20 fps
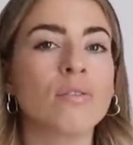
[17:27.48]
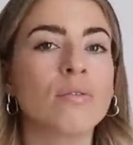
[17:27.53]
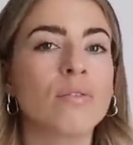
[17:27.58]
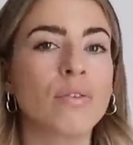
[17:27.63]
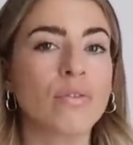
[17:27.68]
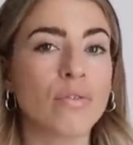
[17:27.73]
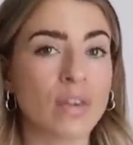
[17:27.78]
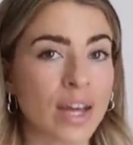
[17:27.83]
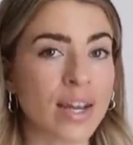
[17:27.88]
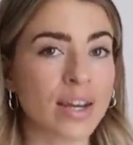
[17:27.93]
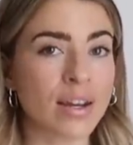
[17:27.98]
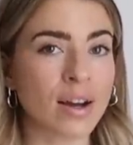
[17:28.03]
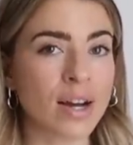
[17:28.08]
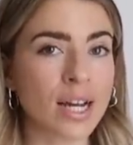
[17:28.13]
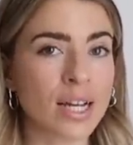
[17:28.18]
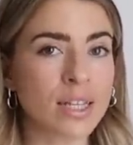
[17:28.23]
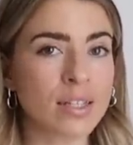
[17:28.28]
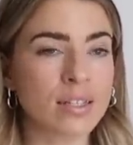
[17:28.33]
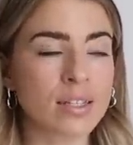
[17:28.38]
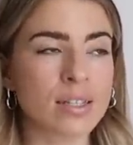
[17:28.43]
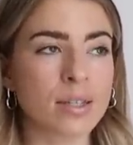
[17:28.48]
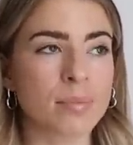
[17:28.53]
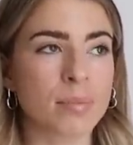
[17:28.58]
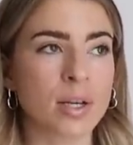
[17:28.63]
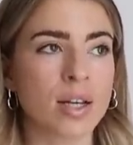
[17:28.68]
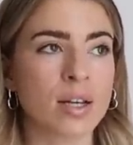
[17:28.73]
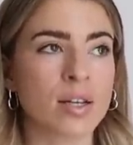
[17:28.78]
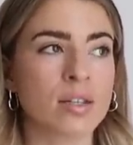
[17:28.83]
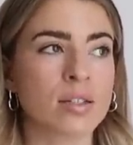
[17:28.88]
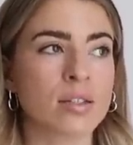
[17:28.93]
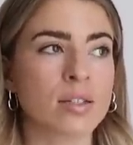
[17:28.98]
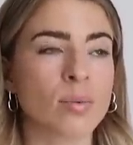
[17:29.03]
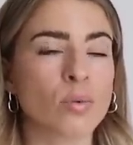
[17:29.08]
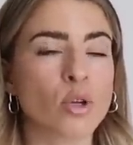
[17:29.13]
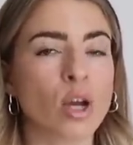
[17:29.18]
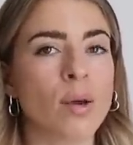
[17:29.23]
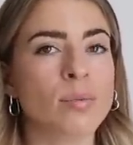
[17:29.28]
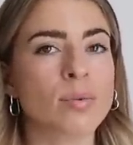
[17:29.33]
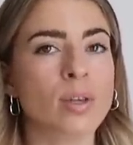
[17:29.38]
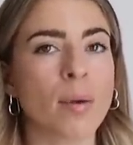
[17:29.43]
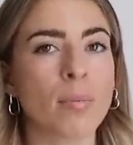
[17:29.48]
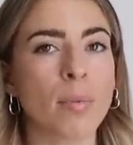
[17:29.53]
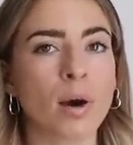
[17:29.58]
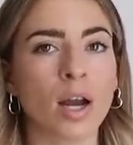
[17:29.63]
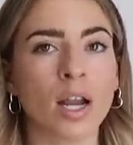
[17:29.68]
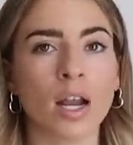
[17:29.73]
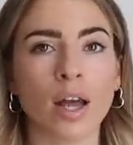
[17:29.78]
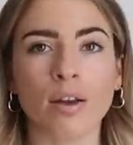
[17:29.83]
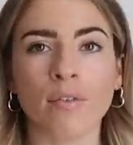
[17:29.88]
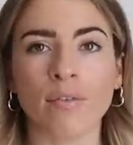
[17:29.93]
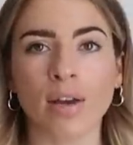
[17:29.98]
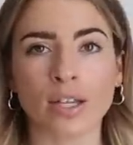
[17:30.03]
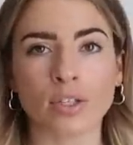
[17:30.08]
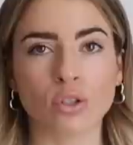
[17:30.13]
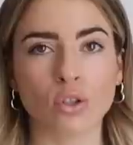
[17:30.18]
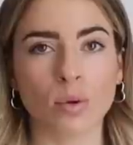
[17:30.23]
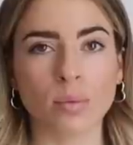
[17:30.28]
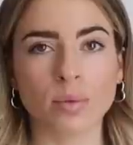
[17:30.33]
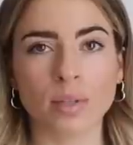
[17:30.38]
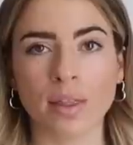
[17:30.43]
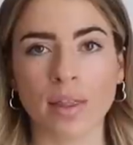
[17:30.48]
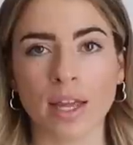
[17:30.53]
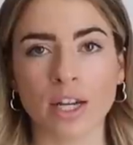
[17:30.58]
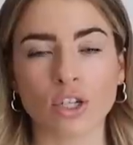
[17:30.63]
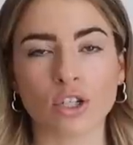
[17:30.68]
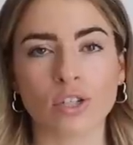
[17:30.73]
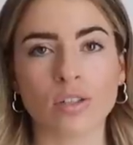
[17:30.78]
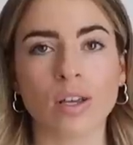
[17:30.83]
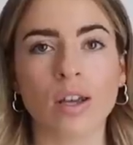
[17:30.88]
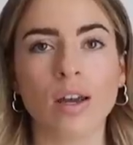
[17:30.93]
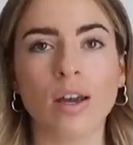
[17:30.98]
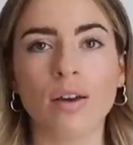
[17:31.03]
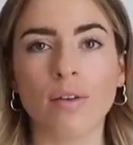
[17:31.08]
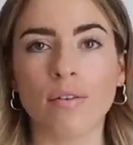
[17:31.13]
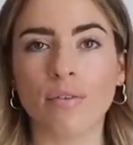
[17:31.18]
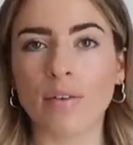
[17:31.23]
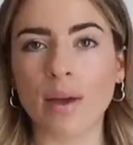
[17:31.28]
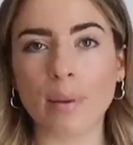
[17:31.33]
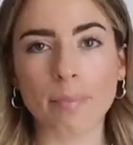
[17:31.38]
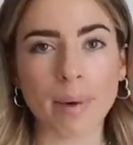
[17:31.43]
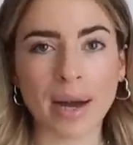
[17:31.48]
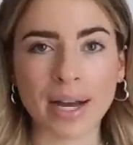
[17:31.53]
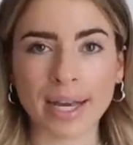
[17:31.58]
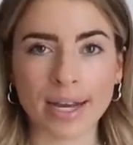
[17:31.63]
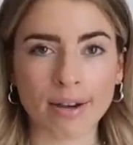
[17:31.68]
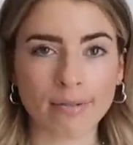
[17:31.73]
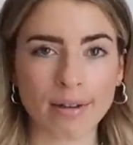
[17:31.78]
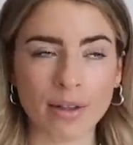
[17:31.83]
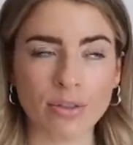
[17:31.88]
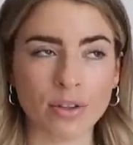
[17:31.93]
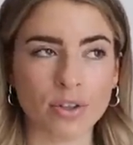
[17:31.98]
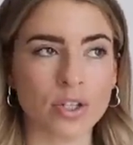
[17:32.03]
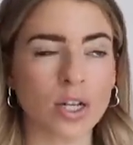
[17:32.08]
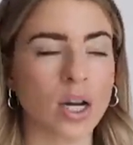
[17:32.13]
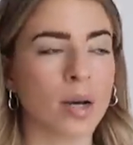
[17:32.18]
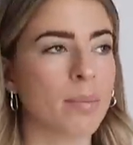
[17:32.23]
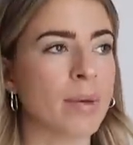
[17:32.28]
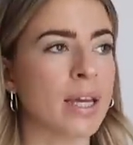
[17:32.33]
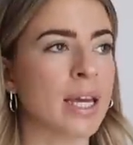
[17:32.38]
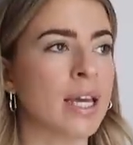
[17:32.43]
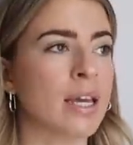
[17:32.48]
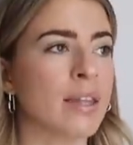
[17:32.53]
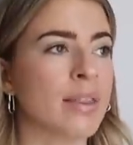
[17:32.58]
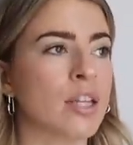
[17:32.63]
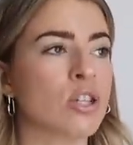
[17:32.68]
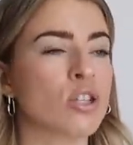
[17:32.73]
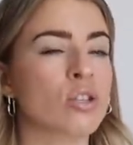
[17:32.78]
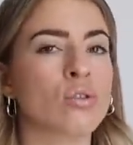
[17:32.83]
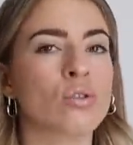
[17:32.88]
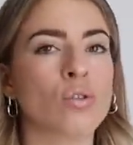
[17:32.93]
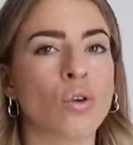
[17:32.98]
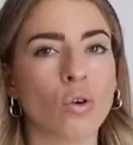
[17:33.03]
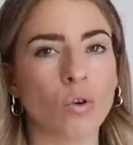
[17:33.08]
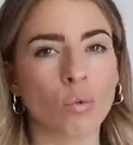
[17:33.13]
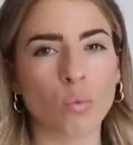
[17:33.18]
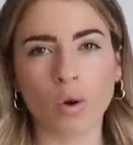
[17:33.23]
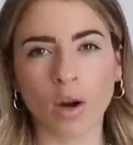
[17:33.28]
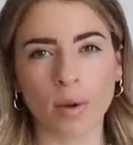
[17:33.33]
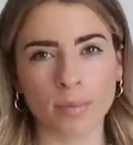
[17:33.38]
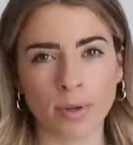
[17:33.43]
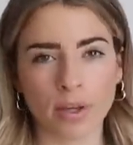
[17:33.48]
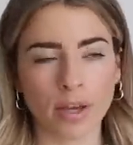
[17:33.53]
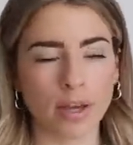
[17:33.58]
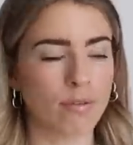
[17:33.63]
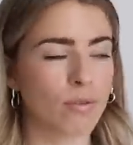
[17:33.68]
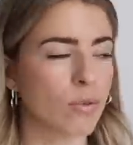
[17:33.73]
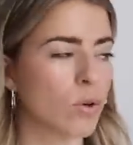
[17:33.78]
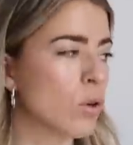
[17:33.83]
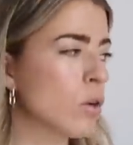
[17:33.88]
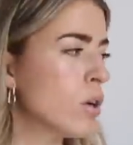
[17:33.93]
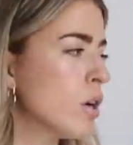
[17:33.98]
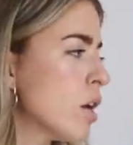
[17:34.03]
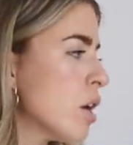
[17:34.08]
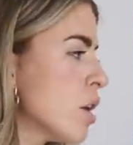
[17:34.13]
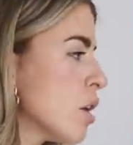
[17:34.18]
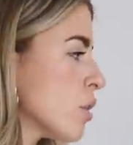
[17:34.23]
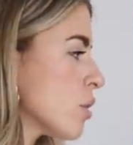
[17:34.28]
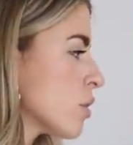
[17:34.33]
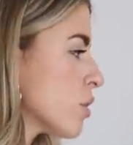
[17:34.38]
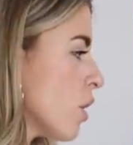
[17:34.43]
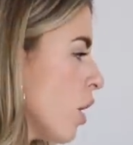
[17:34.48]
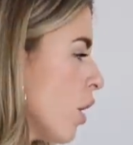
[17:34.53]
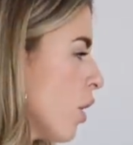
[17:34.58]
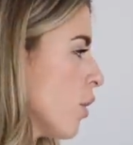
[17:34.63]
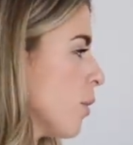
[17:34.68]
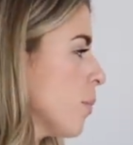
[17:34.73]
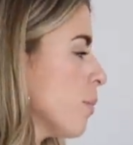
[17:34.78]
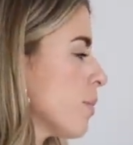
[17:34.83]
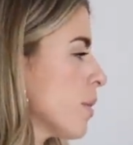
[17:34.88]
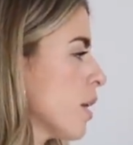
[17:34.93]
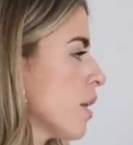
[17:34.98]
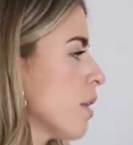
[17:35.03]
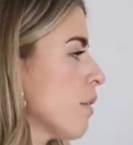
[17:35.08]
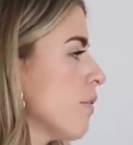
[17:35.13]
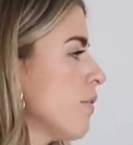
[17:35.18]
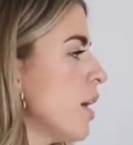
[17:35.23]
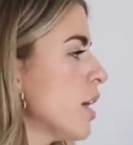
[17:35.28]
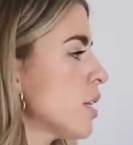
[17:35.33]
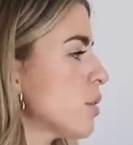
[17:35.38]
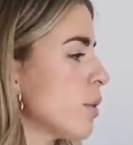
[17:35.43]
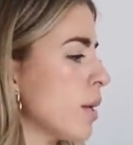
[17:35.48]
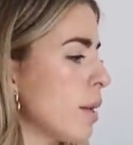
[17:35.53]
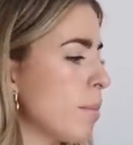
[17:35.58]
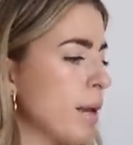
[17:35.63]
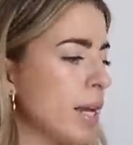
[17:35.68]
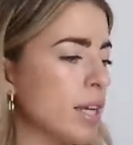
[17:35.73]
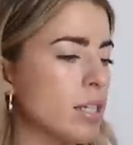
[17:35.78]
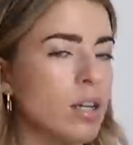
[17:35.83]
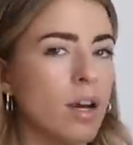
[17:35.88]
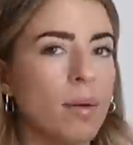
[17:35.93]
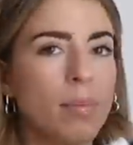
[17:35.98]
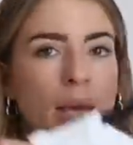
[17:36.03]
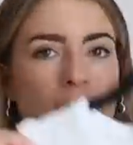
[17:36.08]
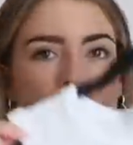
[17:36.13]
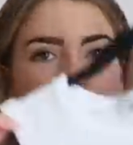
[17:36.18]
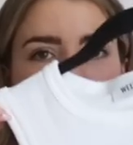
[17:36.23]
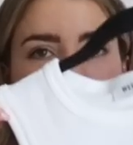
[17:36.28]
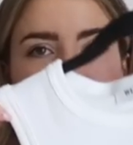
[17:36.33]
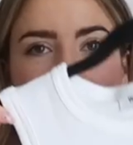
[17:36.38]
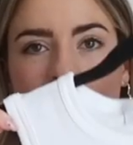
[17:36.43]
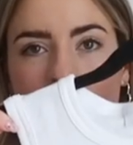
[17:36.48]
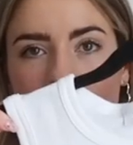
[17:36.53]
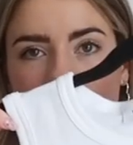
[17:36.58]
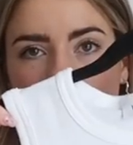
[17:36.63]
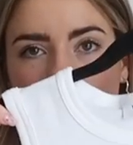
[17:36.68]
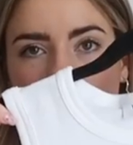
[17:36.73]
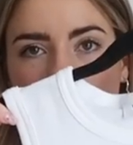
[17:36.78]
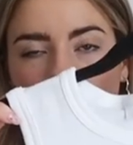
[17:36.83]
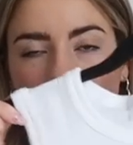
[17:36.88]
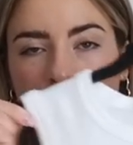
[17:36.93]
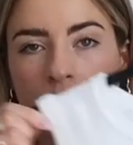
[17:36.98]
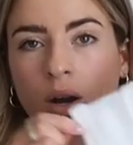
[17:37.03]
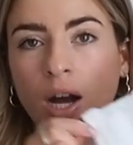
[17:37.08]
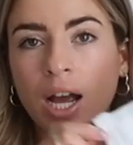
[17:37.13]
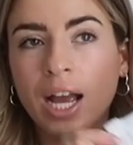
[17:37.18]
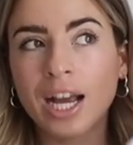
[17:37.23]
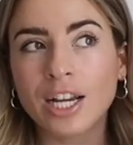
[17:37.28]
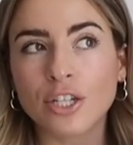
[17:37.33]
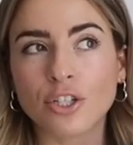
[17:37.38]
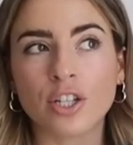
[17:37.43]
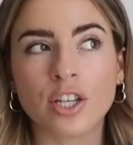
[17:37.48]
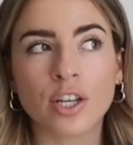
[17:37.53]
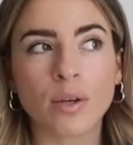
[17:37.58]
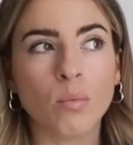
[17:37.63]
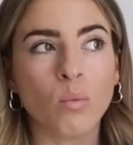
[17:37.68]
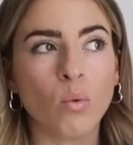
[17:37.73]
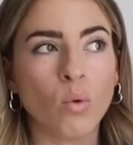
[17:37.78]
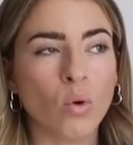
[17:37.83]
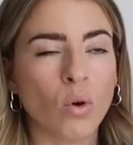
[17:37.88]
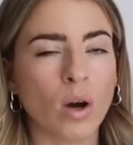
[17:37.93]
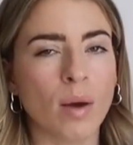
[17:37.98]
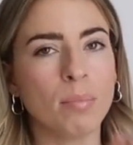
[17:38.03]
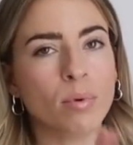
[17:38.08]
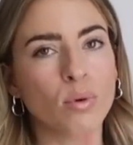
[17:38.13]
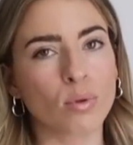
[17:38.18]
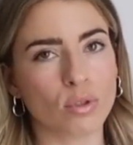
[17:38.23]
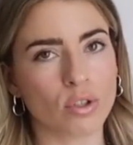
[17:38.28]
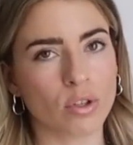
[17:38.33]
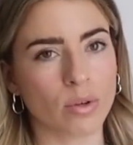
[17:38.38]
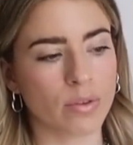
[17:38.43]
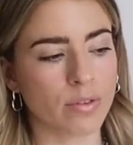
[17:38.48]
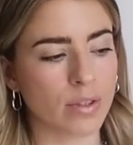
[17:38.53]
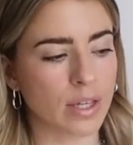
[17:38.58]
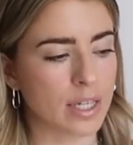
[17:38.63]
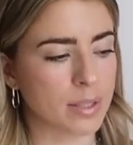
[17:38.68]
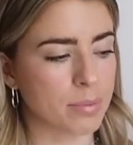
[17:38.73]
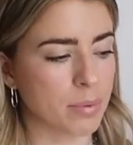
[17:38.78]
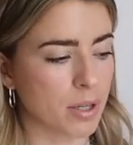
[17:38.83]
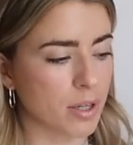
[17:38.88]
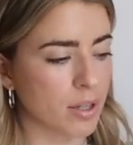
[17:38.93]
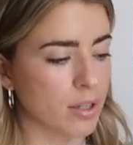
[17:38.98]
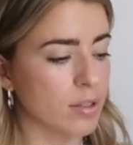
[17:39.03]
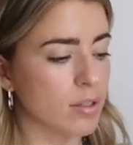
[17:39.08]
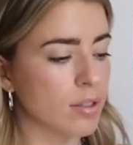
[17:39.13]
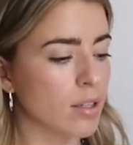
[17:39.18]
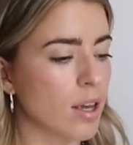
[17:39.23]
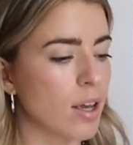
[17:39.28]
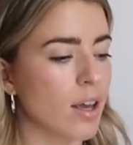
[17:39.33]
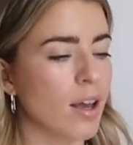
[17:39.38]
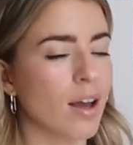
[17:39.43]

fit nice because sometimes I buy like vest tops and they just fit baggy around the tummy and they're just not what I'm looking for. So the first one I picked up is this one. I actually wore, I bought two of these because